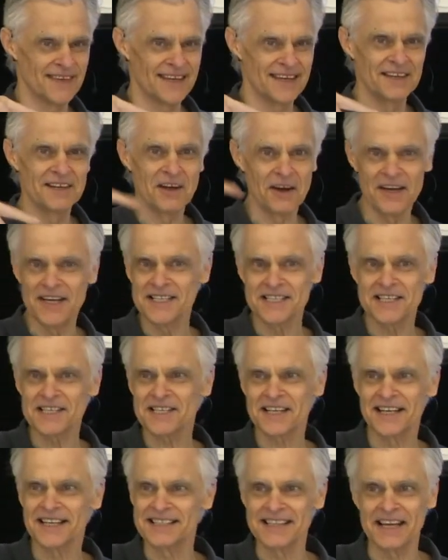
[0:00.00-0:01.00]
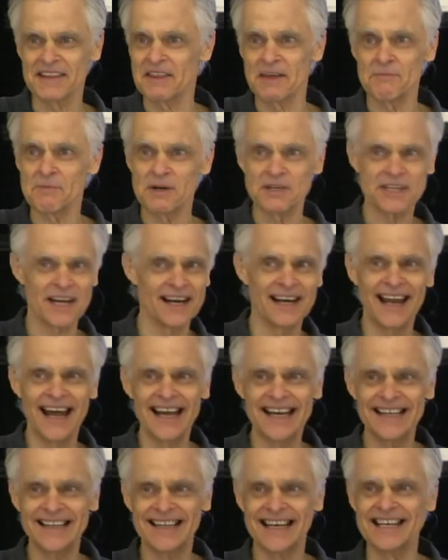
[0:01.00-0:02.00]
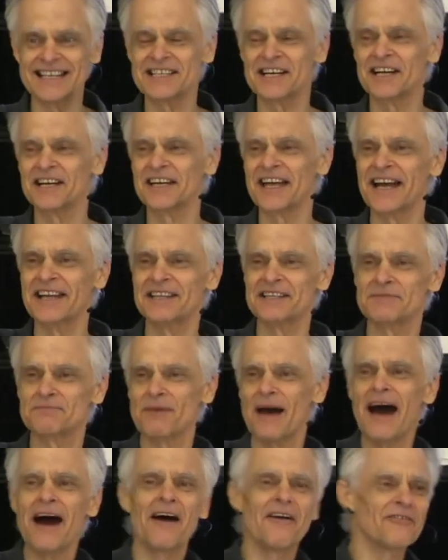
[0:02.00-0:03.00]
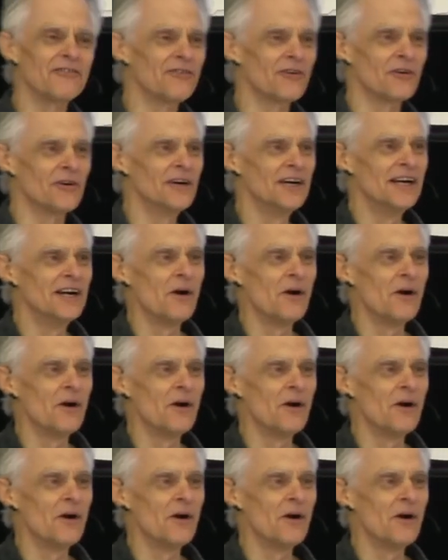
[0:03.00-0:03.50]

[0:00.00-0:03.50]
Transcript: You know, he's just going to take the most unlikely thing, he's going to get this powerful